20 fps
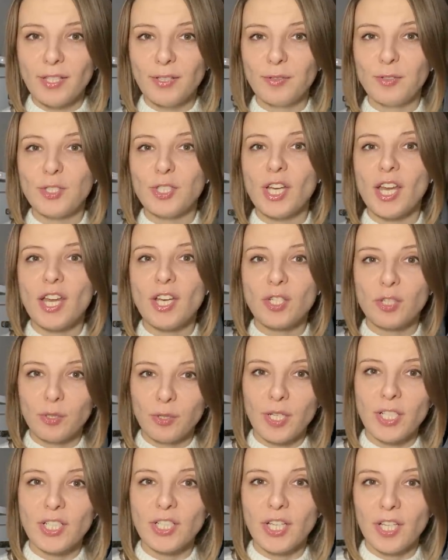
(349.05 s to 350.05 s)
to change
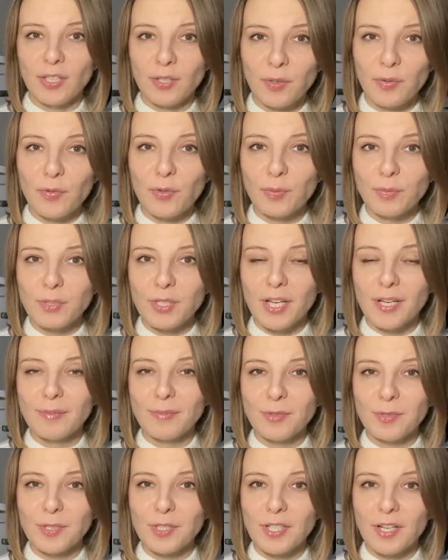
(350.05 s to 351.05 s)
Lukashenko from time
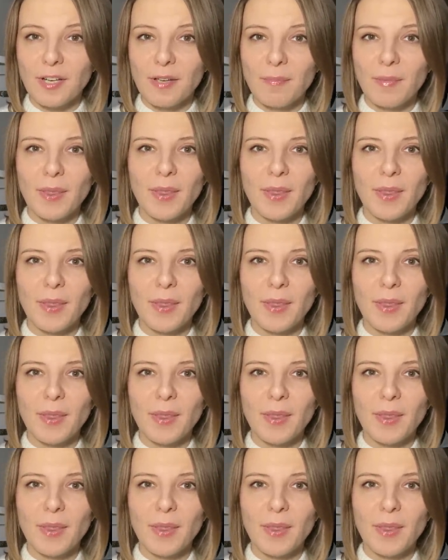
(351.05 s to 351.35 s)
to time,